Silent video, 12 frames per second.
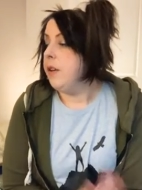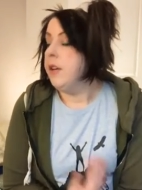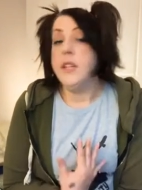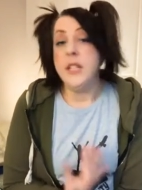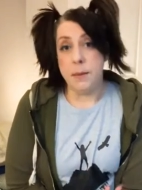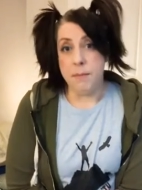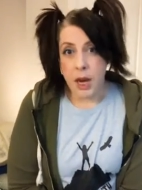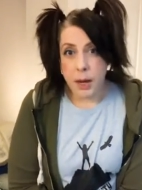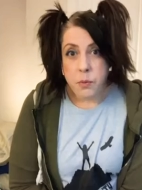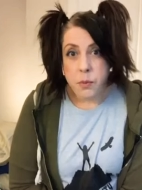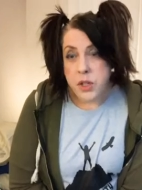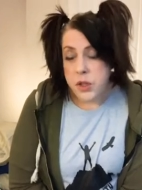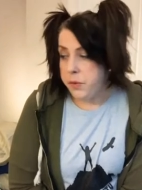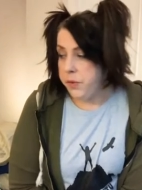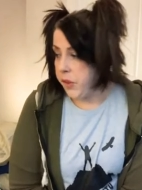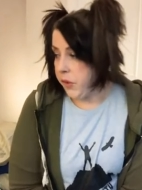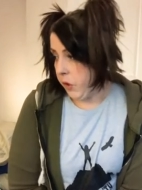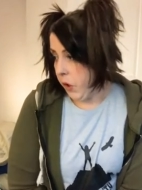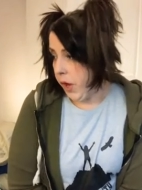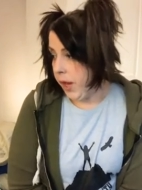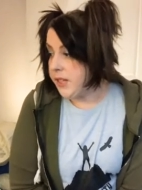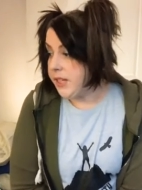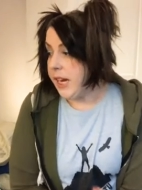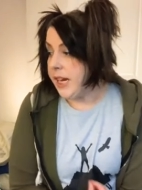Sometimes we do feel
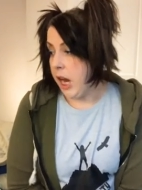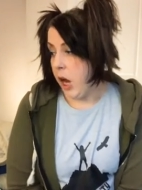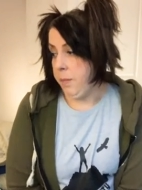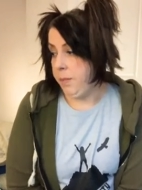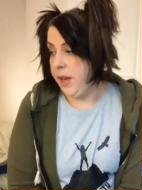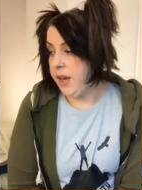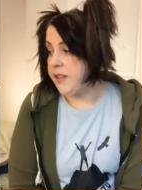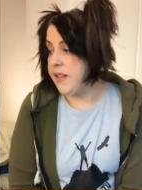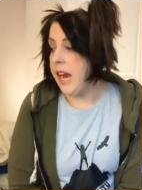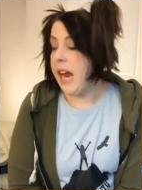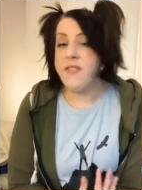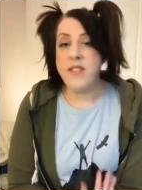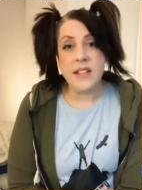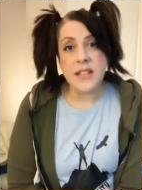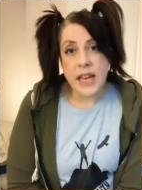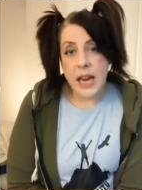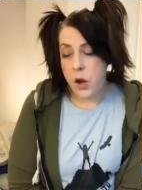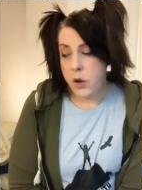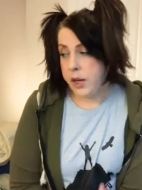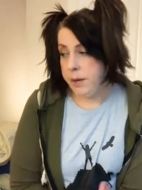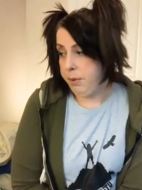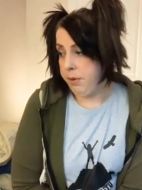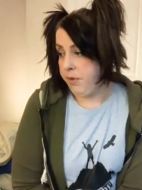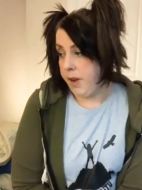lost and helpless, and this layout can
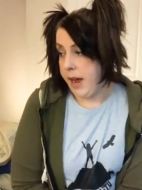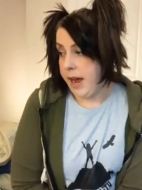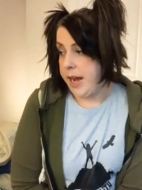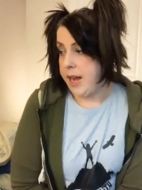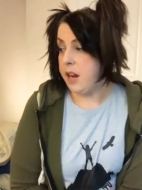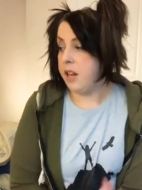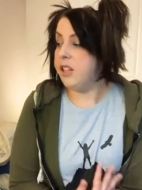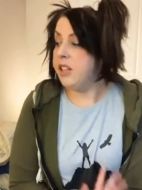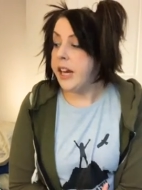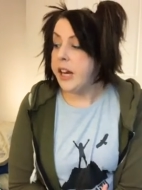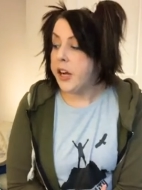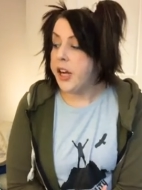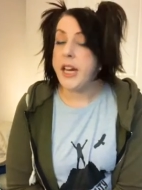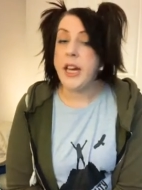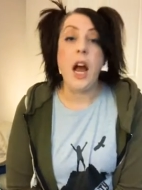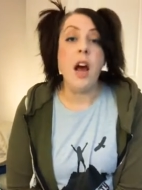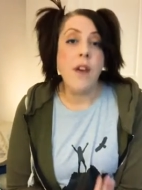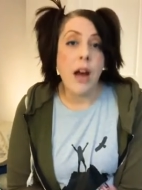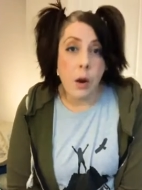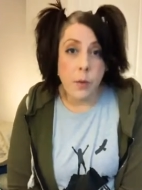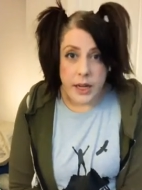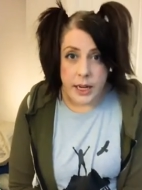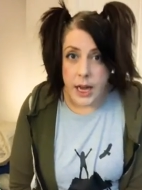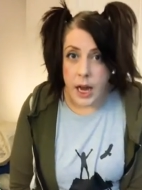provide clarity of how we
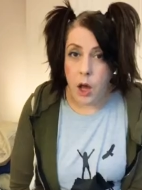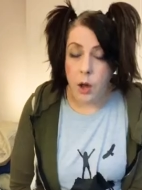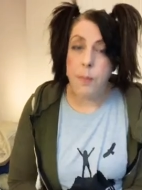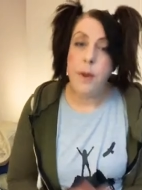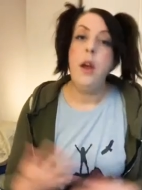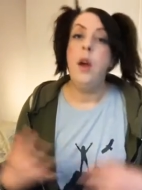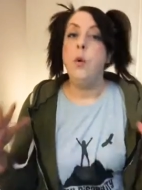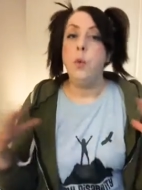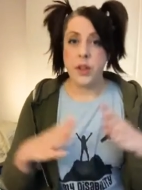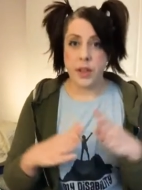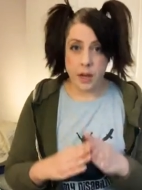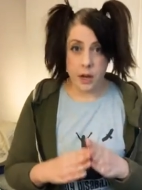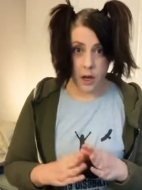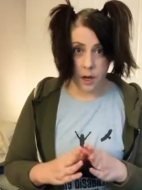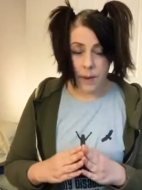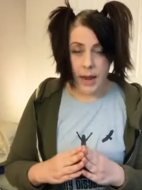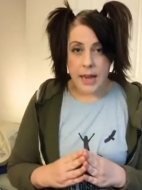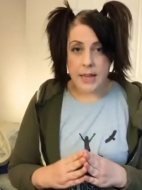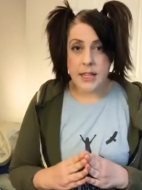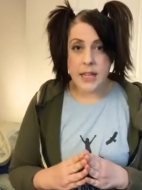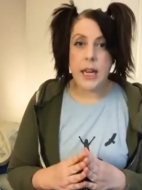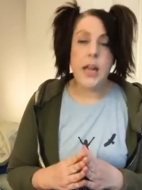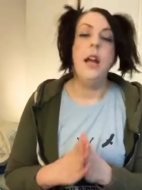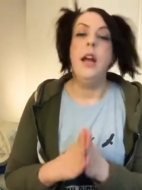can help within our
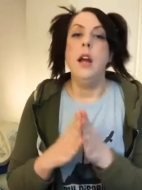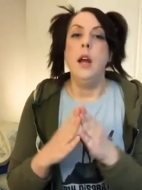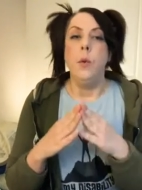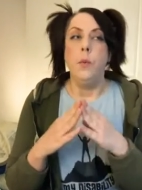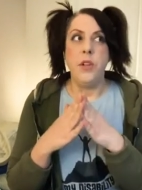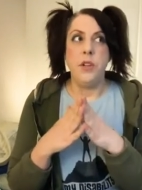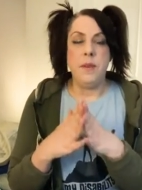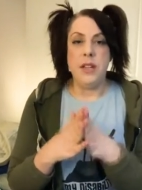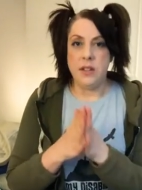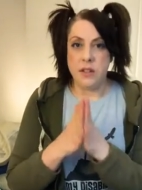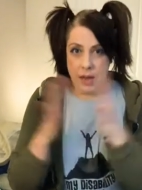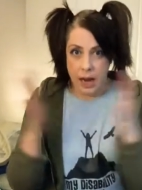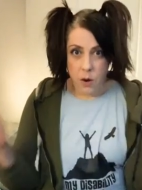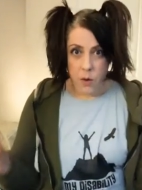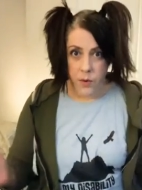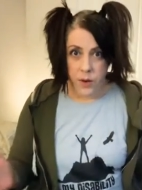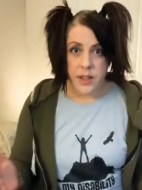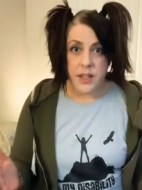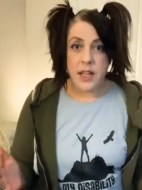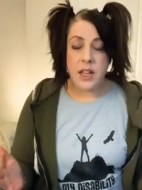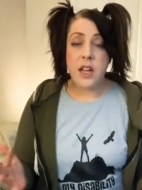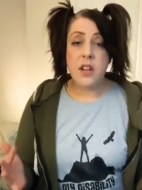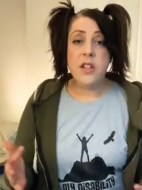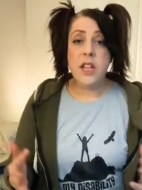capacity, which means not overextending
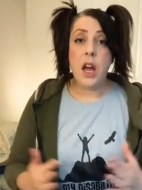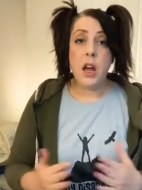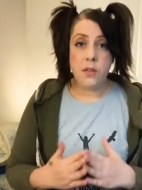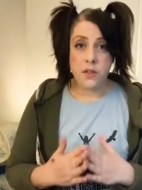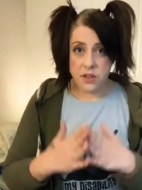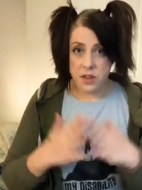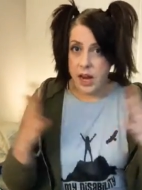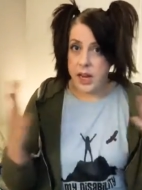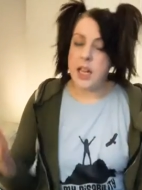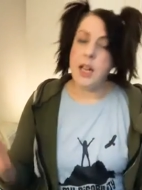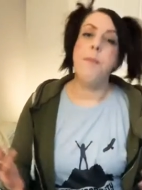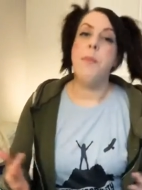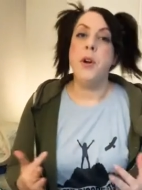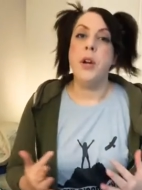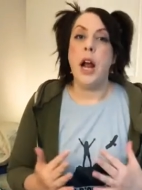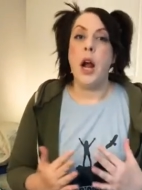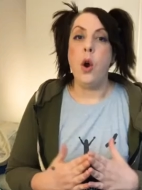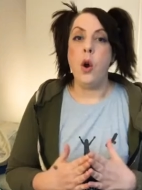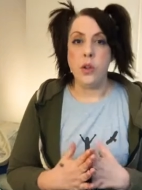ourselves, not getting burnout.